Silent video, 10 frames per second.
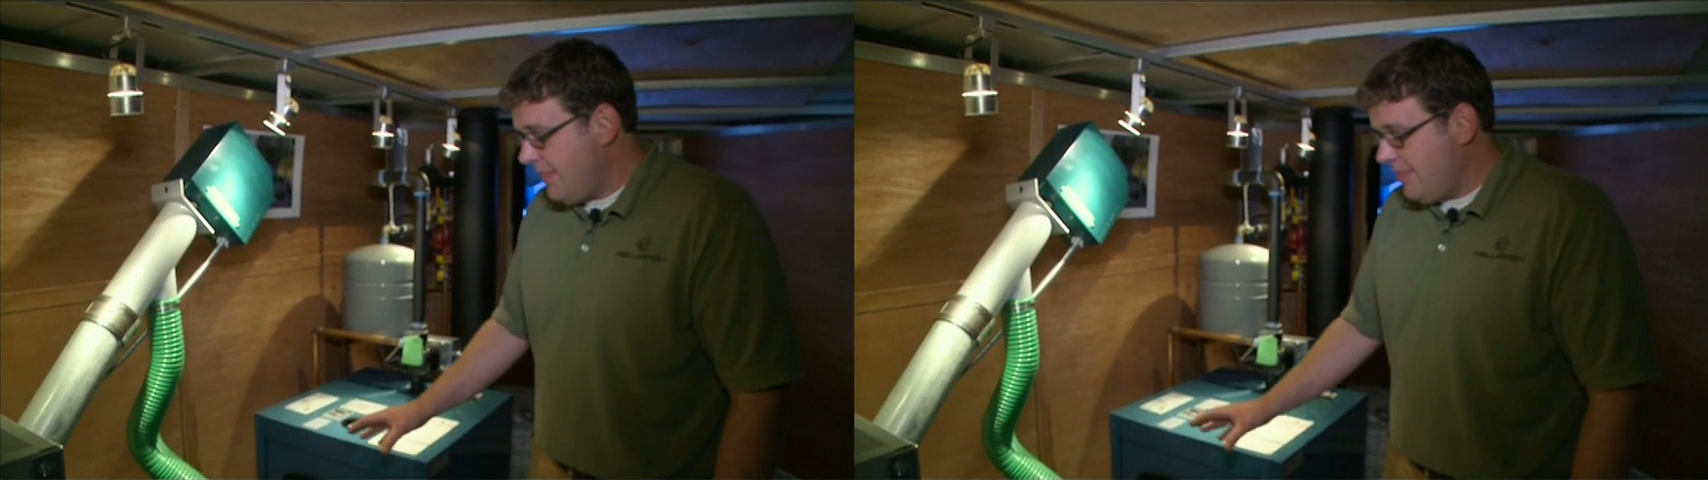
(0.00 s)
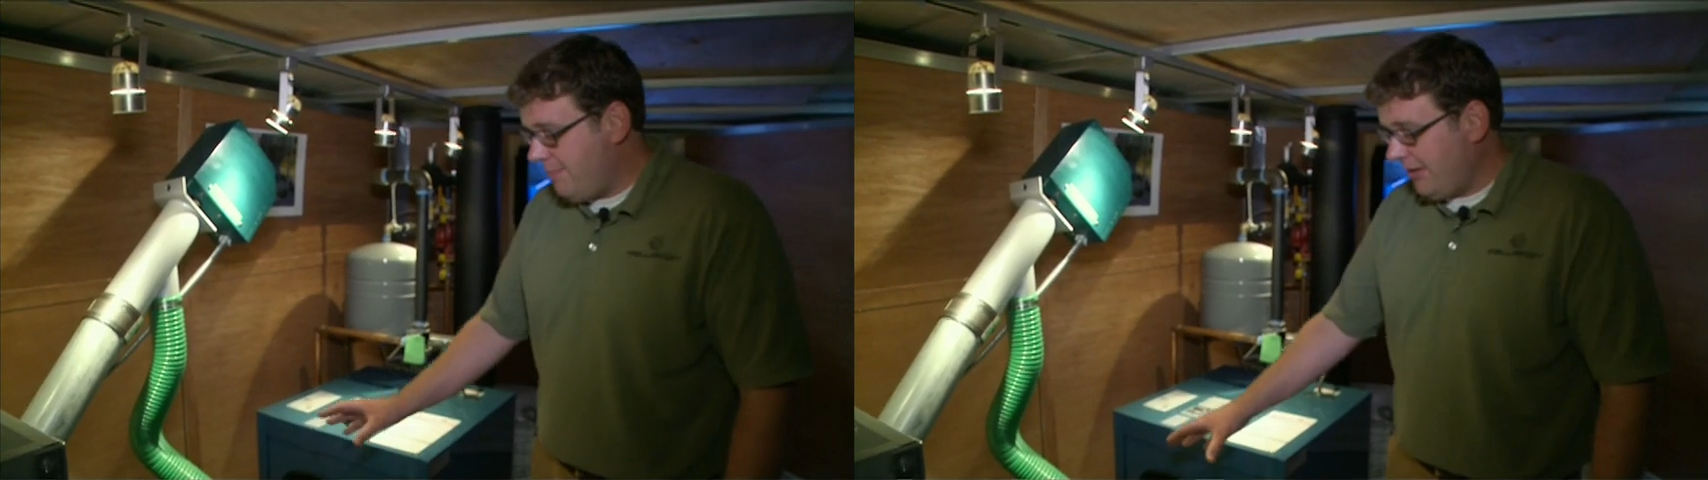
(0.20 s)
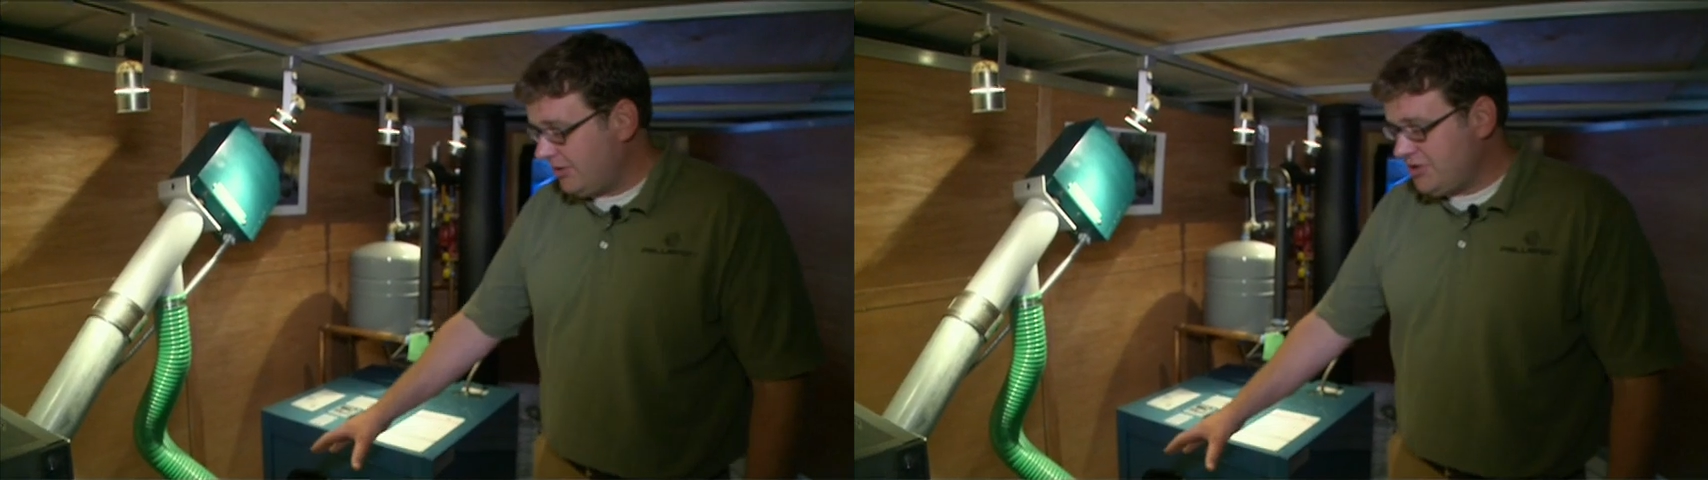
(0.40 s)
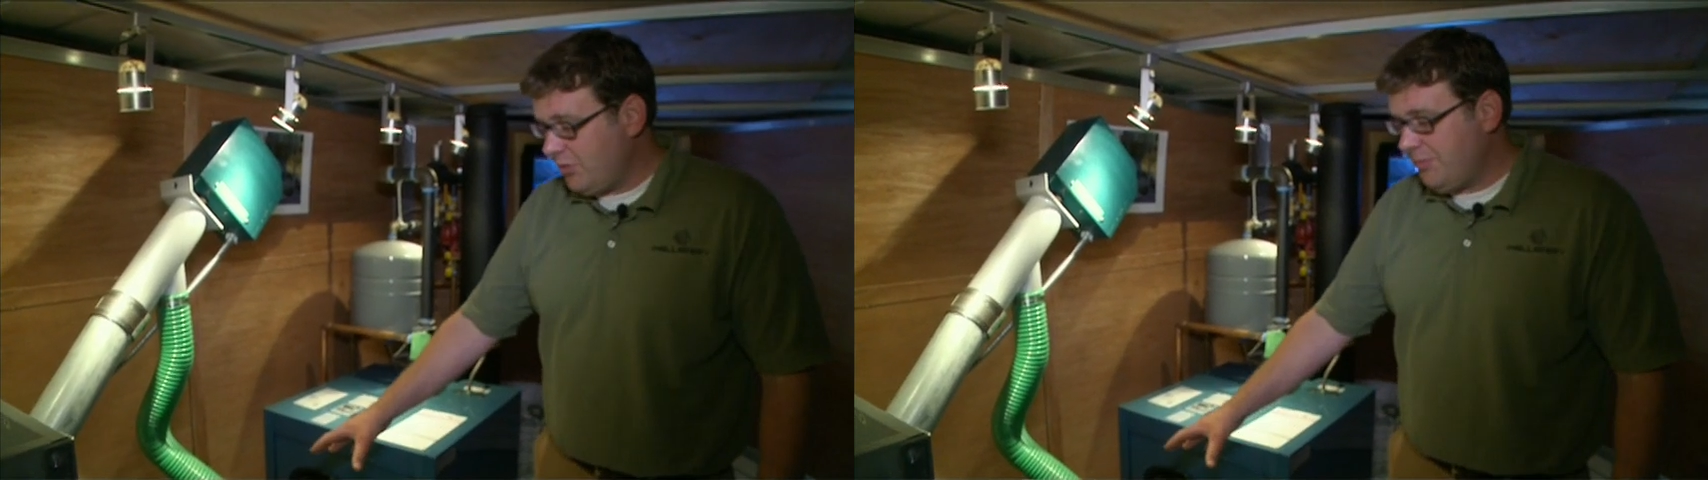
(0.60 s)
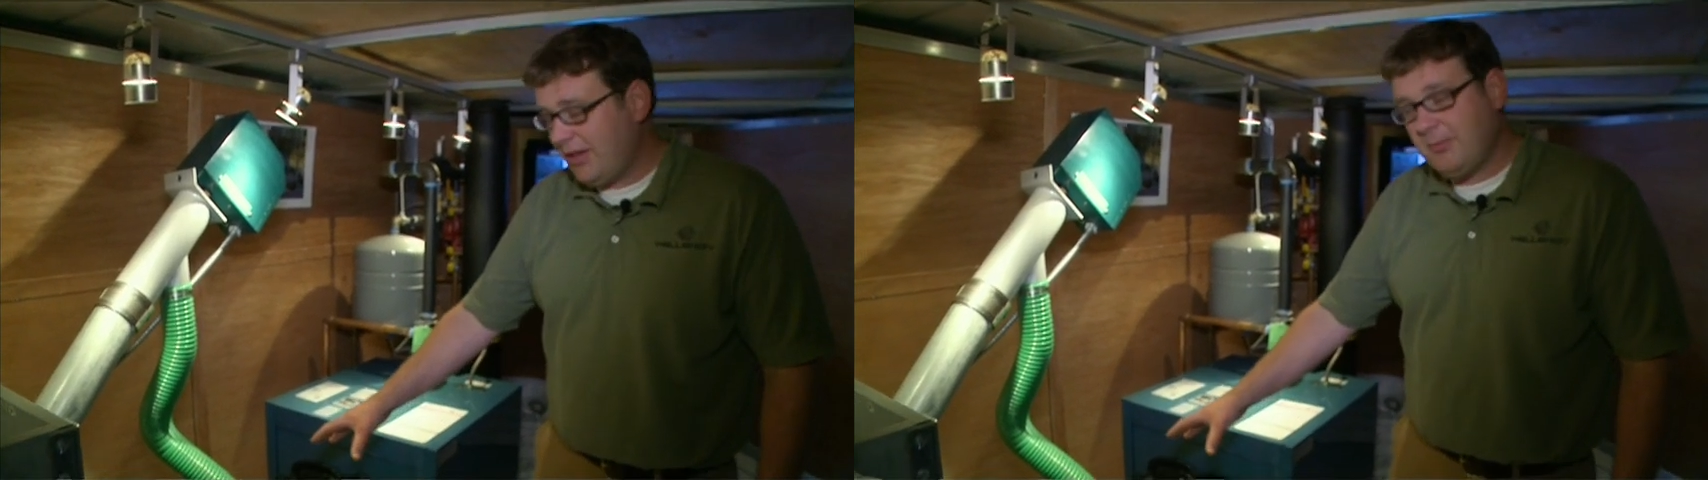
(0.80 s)
The Pellergy
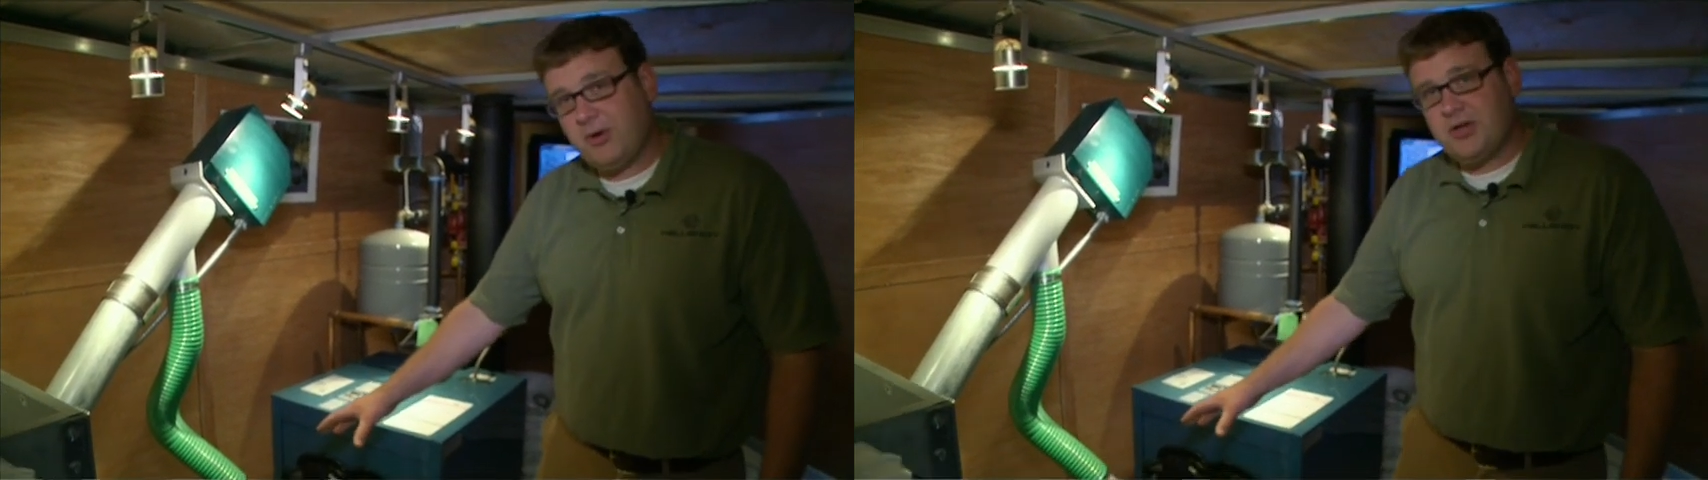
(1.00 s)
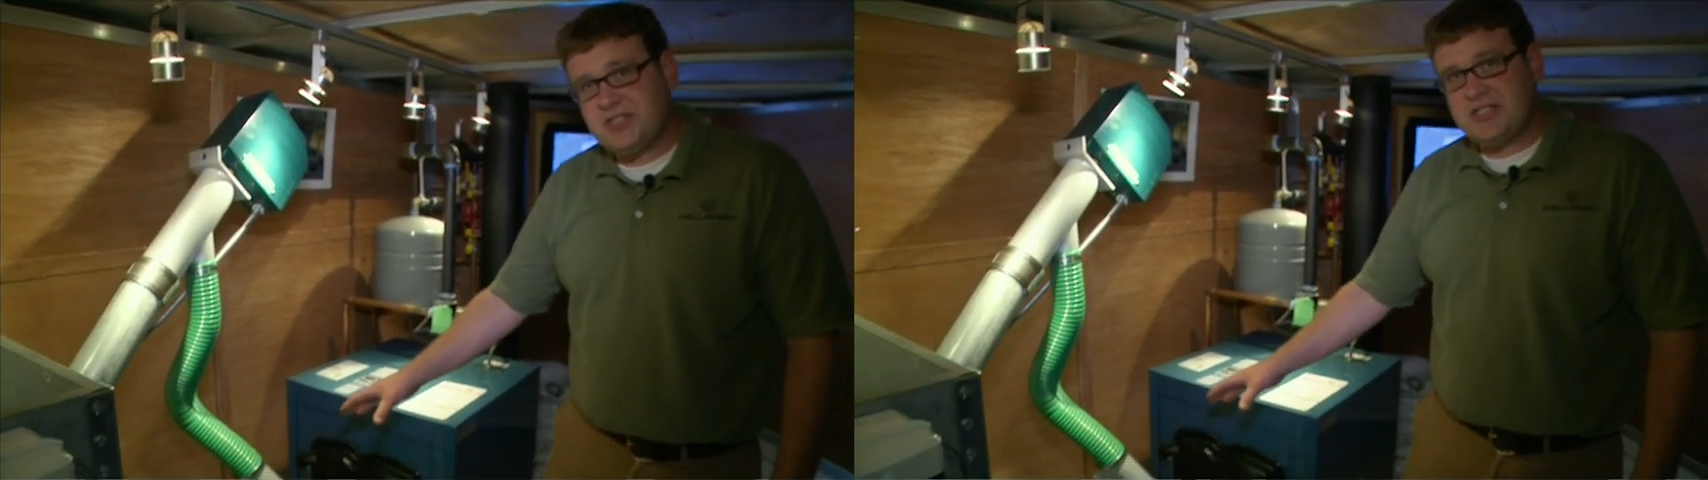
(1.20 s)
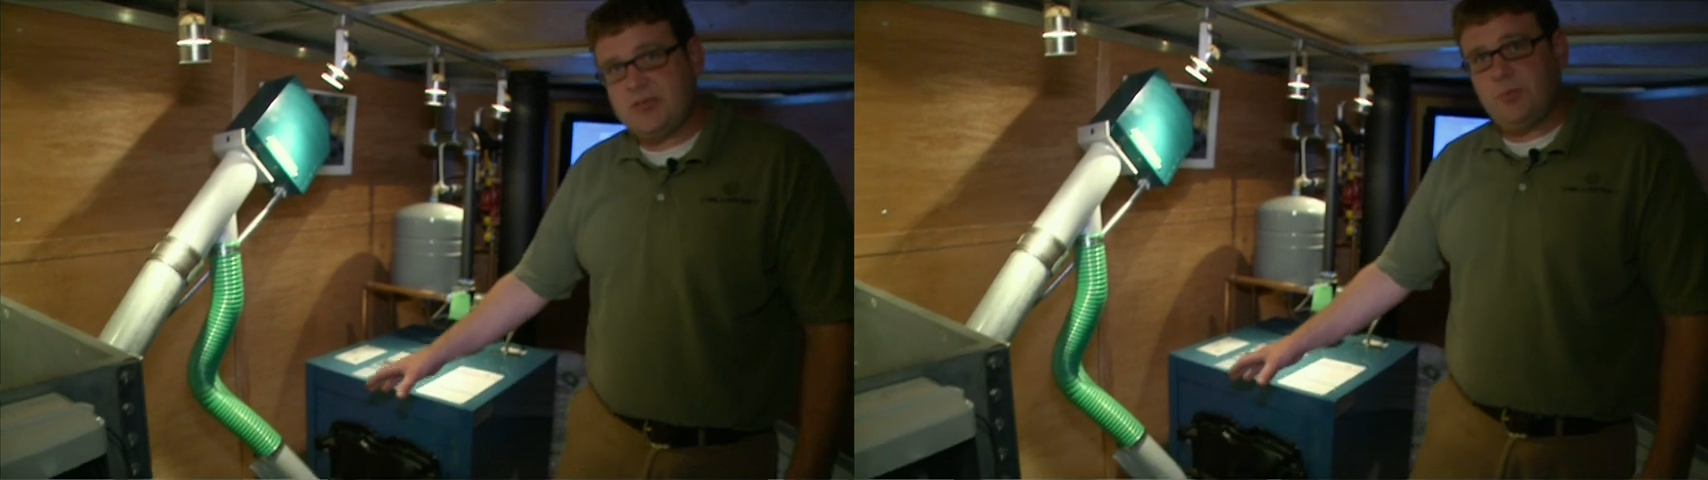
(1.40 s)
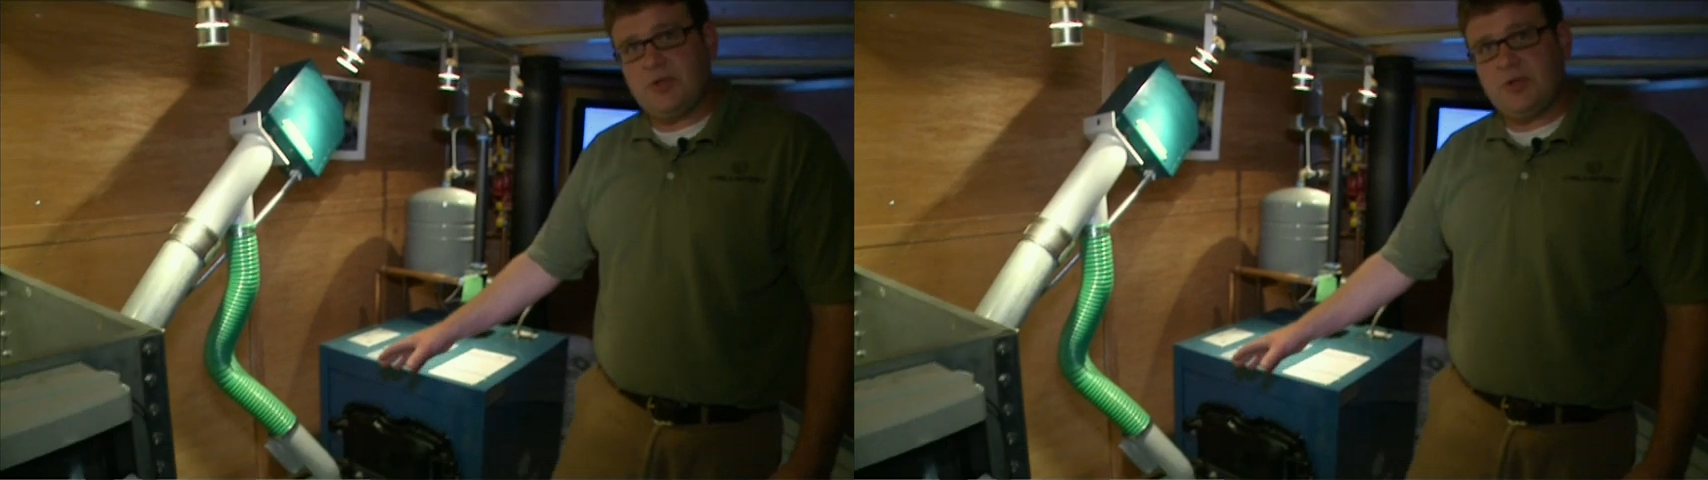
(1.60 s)
wood pellet burner system